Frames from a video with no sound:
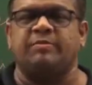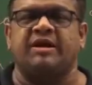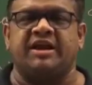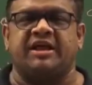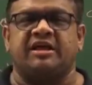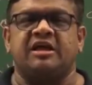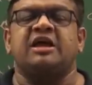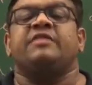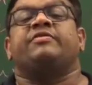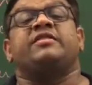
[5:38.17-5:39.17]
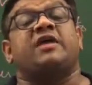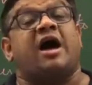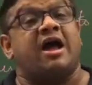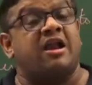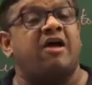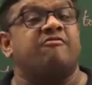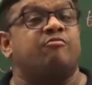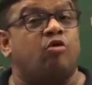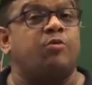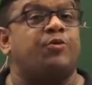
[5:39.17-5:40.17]
building, then I'll have
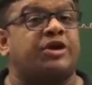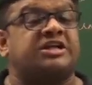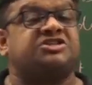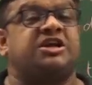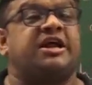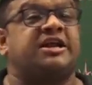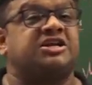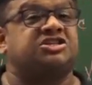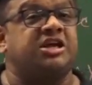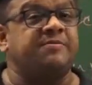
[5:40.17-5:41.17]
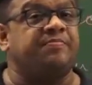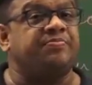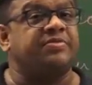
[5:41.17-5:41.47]
more potential energy